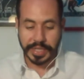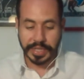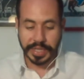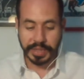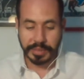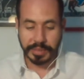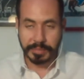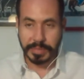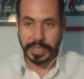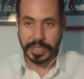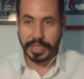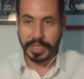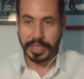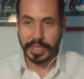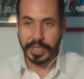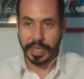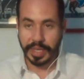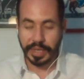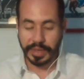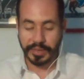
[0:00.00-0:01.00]
can
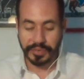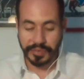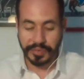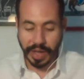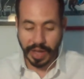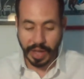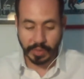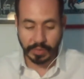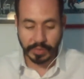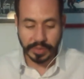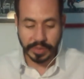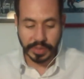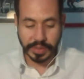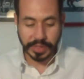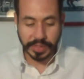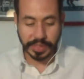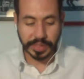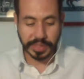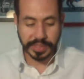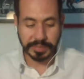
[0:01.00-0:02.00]
be found
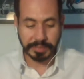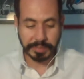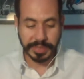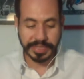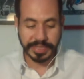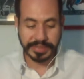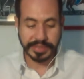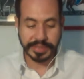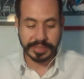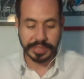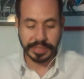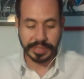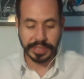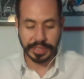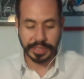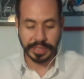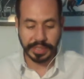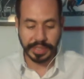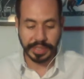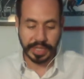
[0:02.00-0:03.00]
explicit
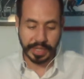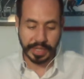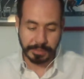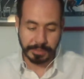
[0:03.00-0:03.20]
in